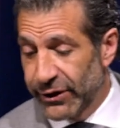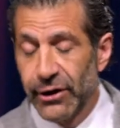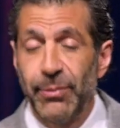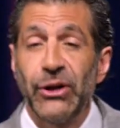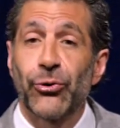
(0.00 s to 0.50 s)
when they're
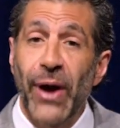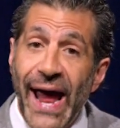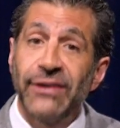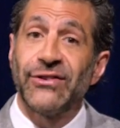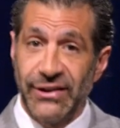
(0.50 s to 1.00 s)
going to be
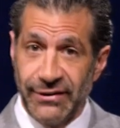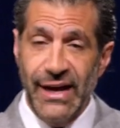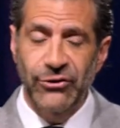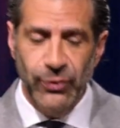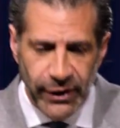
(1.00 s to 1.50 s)

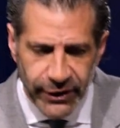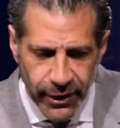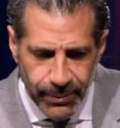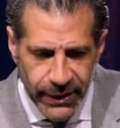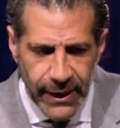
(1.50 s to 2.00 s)
granted. That's when they're
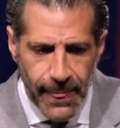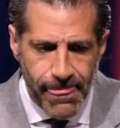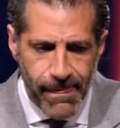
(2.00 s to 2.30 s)
going to